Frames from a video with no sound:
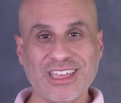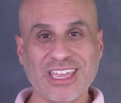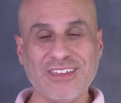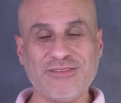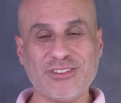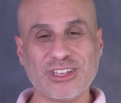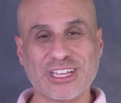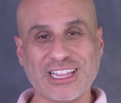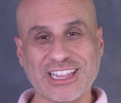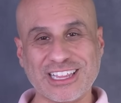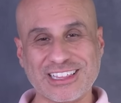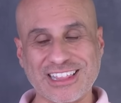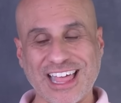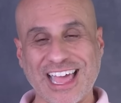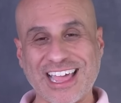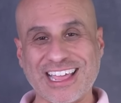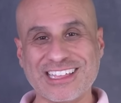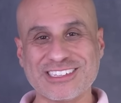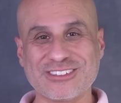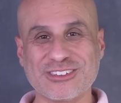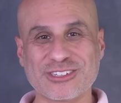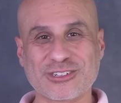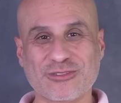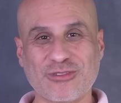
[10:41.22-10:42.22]
If you click
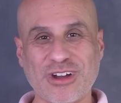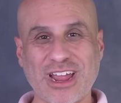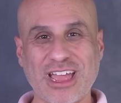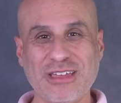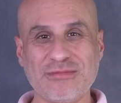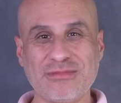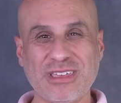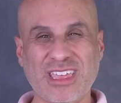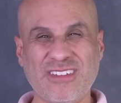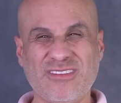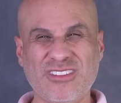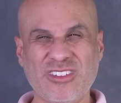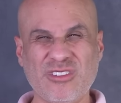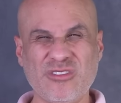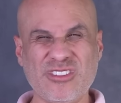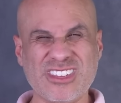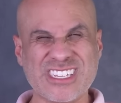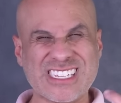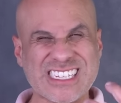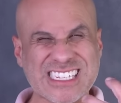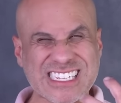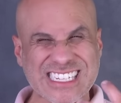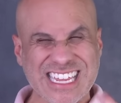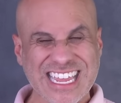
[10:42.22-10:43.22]
like and subscribe, if you
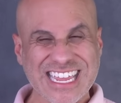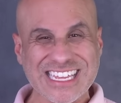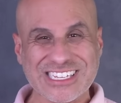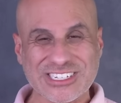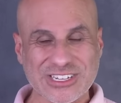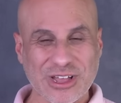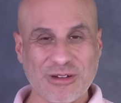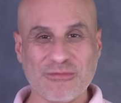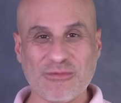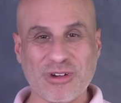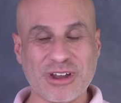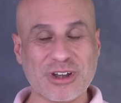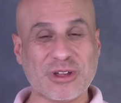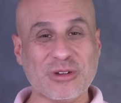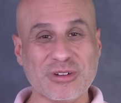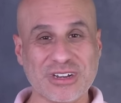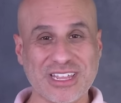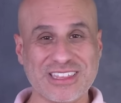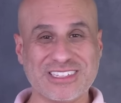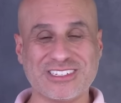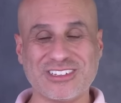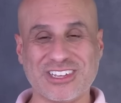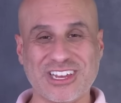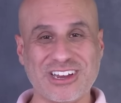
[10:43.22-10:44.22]
see someone who
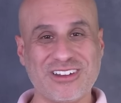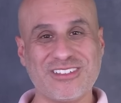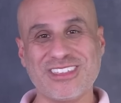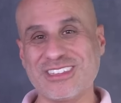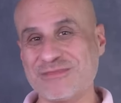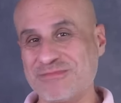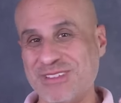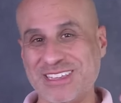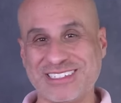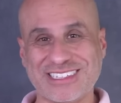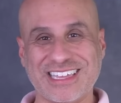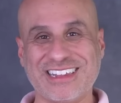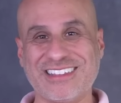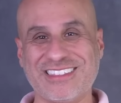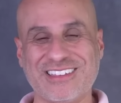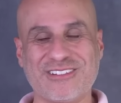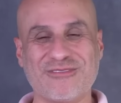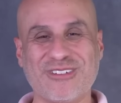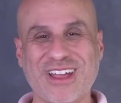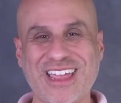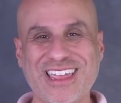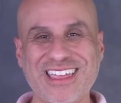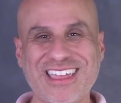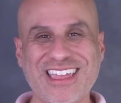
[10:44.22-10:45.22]
needs to hear this, please send it
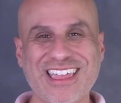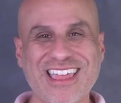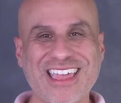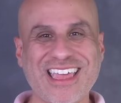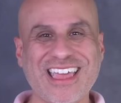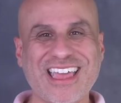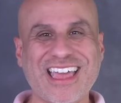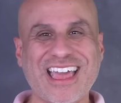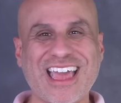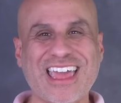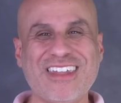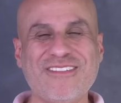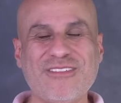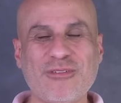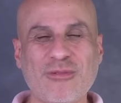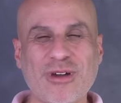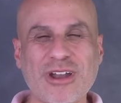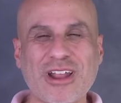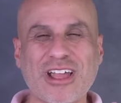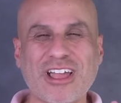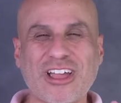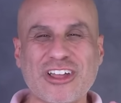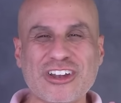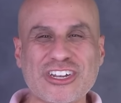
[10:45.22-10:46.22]
their way. And if you
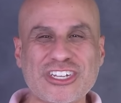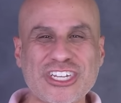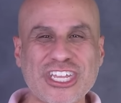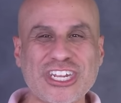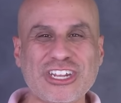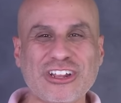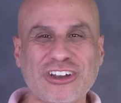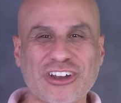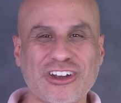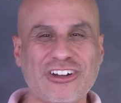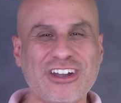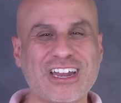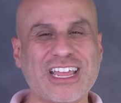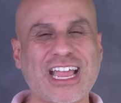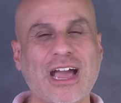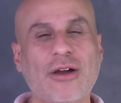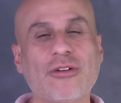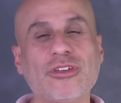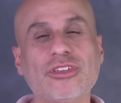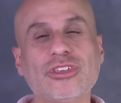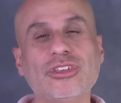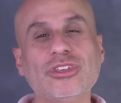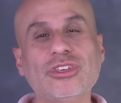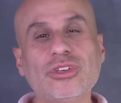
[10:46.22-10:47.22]
want to continue learning
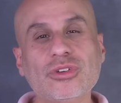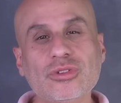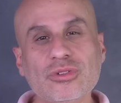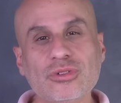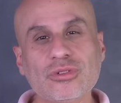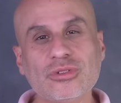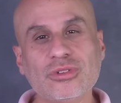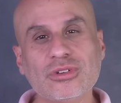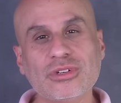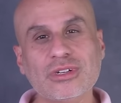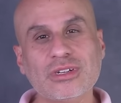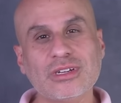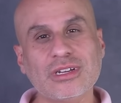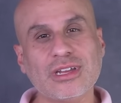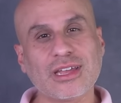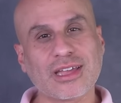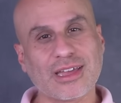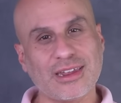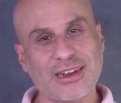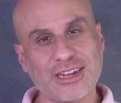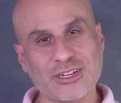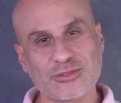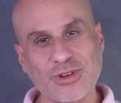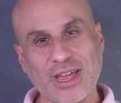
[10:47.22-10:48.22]
how you
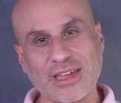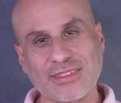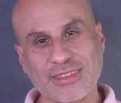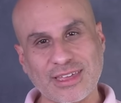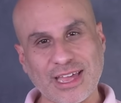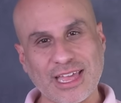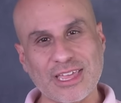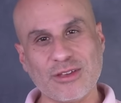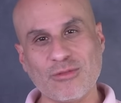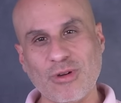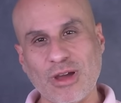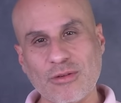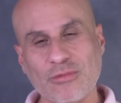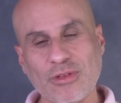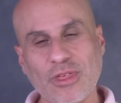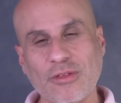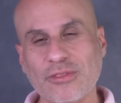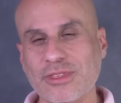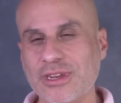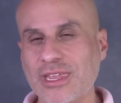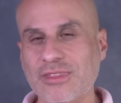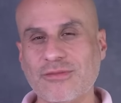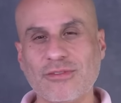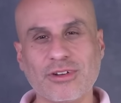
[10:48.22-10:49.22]
can attract the guy you want
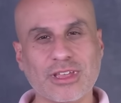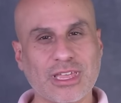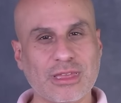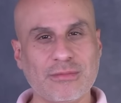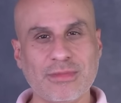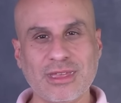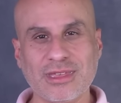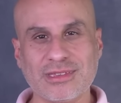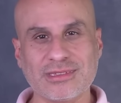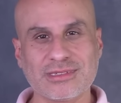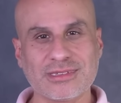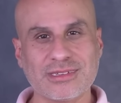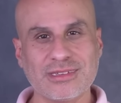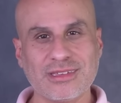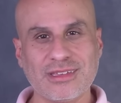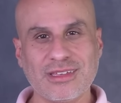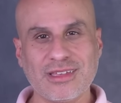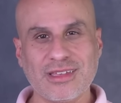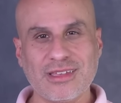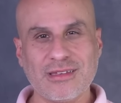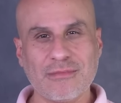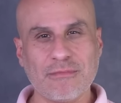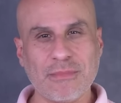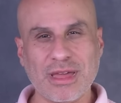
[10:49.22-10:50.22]
without the need for gimmicks,
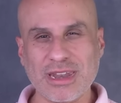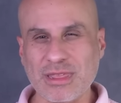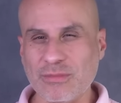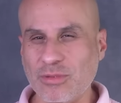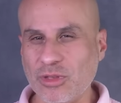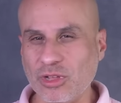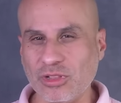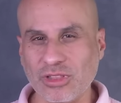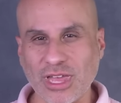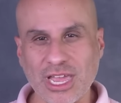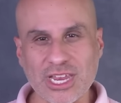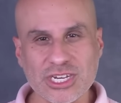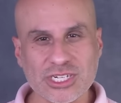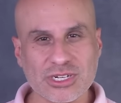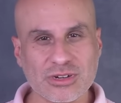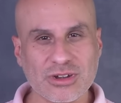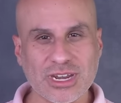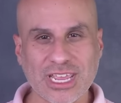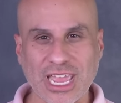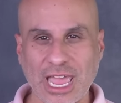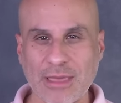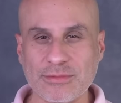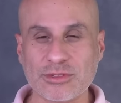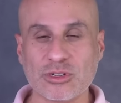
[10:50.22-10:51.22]

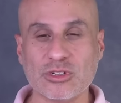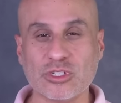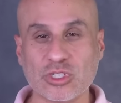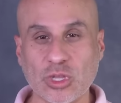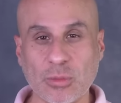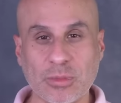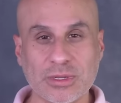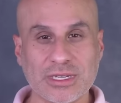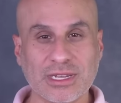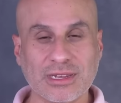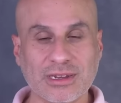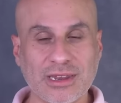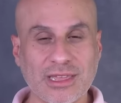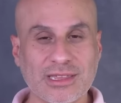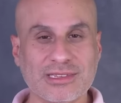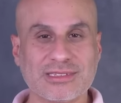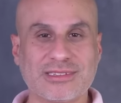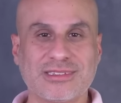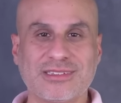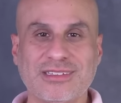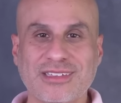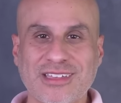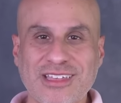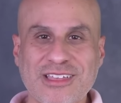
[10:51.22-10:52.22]
manipulation, games, or stupid
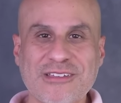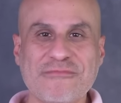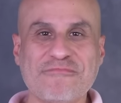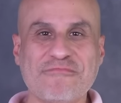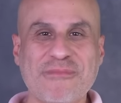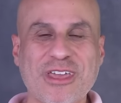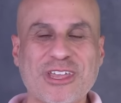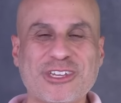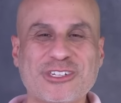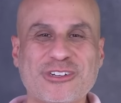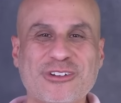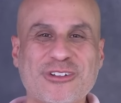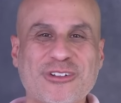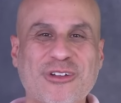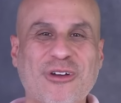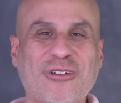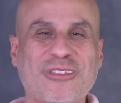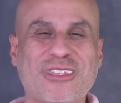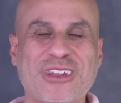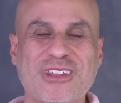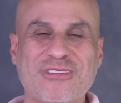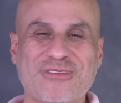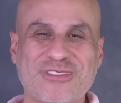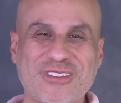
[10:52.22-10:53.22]
techniques, make sure to go
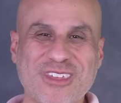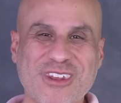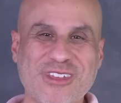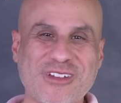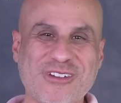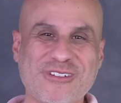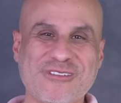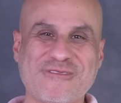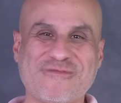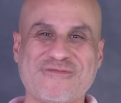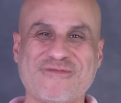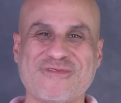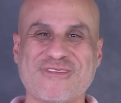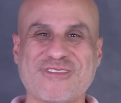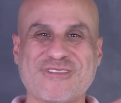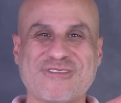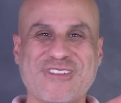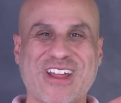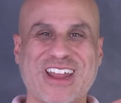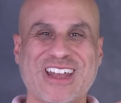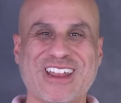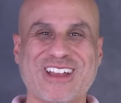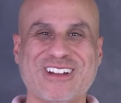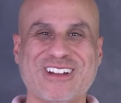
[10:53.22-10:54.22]
to the next video right